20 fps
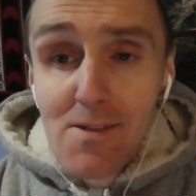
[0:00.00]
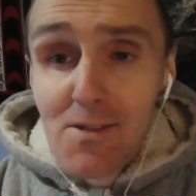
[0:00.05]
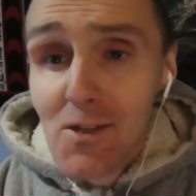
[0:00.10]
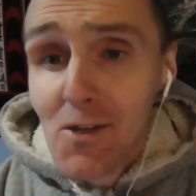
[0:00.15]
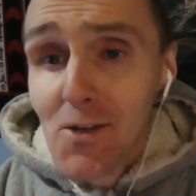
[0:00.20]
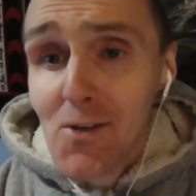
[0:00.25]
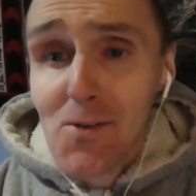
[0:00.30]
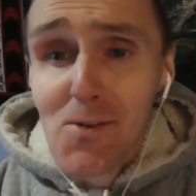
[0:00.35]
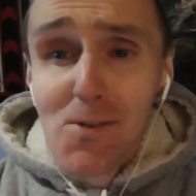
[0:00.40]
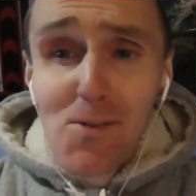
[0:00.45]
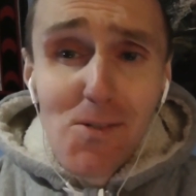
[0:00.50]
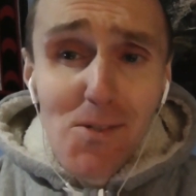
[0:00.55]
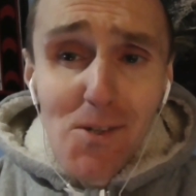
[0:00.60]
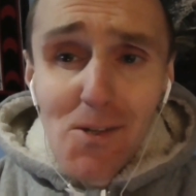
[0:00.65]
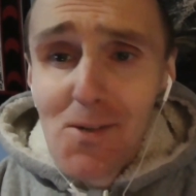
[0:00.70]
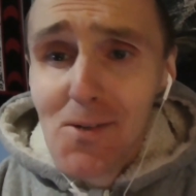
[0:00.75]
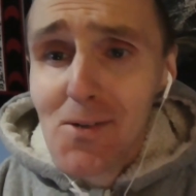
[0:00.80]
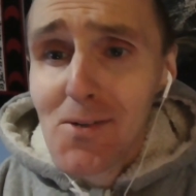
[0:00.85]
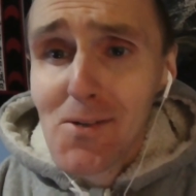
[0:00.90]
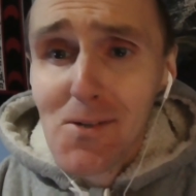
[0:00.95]

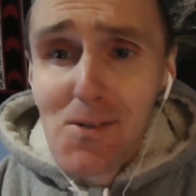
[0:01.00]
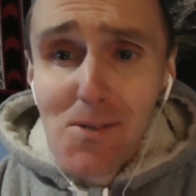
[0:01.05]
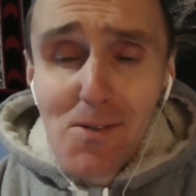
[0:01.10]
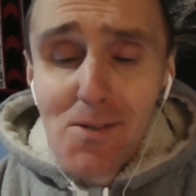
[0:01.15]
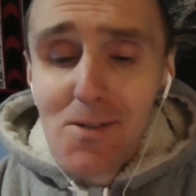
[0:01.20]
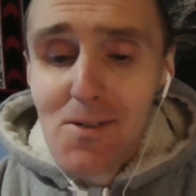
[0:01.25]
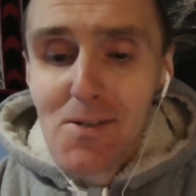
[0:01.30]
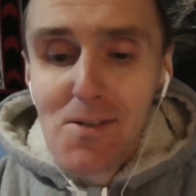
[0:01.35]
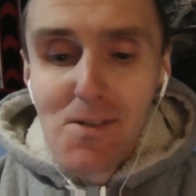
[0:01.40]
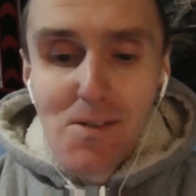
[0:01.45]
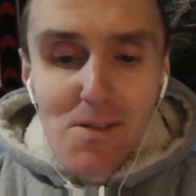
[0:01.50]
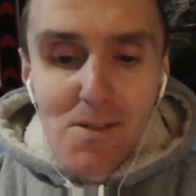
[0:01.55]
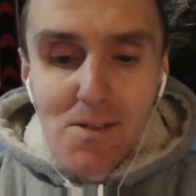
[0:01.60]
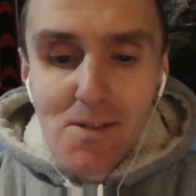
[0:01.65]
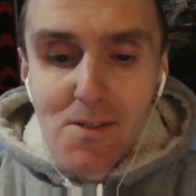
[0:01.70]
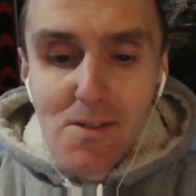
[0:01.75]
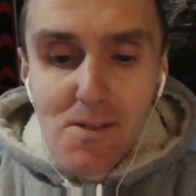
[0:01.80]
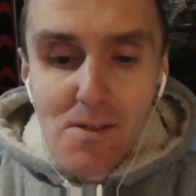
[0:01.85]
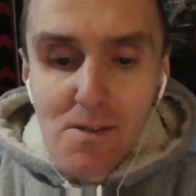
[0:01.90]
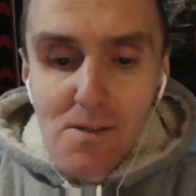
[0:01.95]

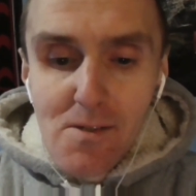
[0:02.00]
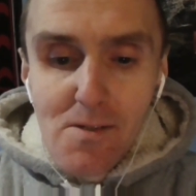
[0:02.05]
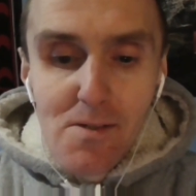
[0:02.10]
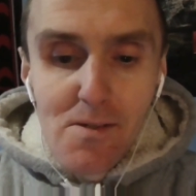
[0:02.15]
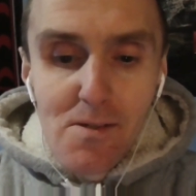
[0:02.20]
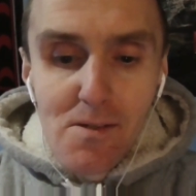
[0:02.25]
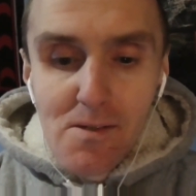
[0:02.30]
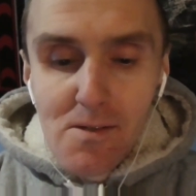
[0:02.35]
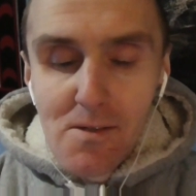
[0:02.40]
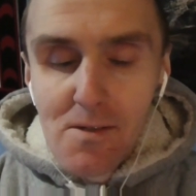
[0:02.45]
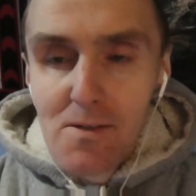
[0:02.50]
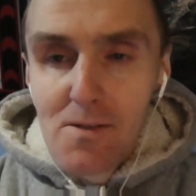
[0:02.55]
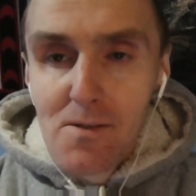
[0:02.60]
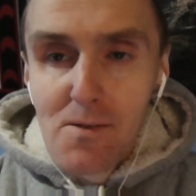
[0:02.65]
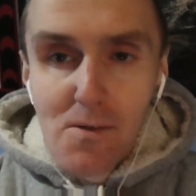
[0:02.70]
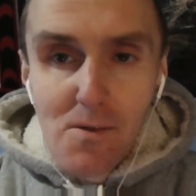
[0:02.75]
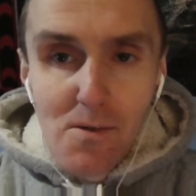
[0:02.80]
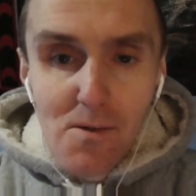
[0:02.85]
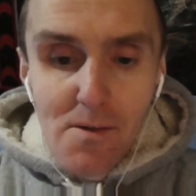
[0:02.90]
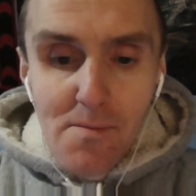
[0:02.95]

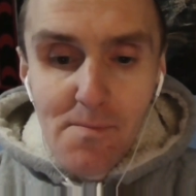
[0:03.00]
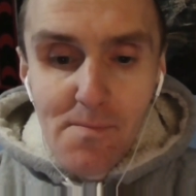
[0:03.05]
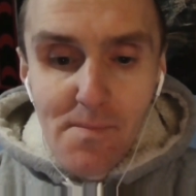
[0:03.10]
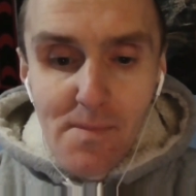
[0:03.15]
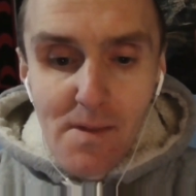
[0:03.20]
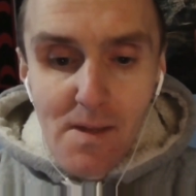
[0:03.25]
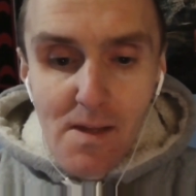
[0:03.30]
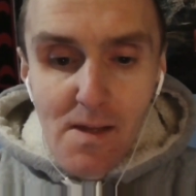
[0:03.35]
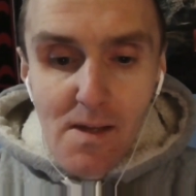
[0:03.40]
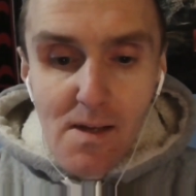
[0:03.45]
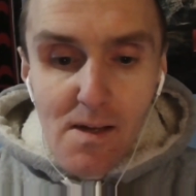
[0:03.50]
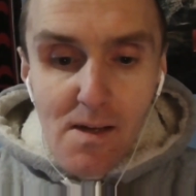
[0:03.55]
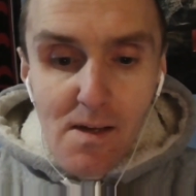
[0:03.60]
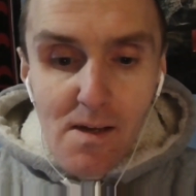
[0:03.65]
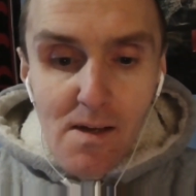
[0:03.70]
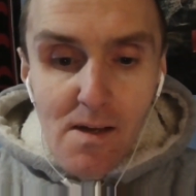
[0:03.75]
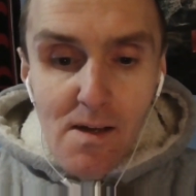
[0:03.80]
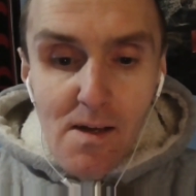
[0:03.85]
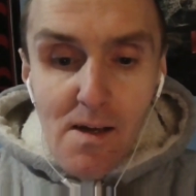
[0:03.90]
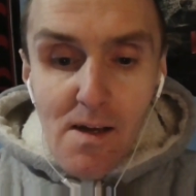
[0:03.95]

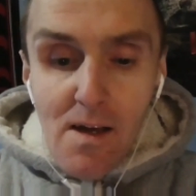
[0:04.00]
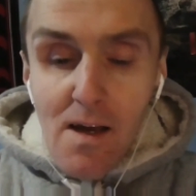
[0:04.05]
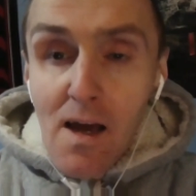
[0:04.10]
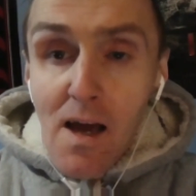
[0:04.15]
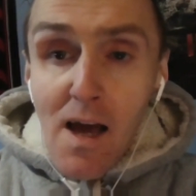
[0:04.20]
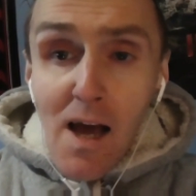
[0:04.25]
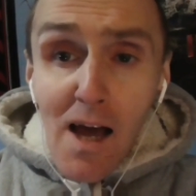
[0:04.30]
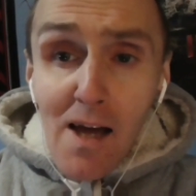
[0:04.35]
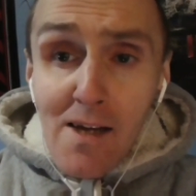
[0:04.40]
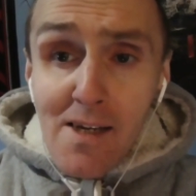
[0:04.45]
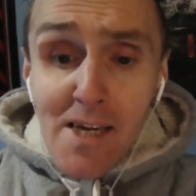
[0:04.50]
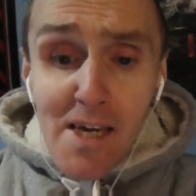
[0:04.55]
I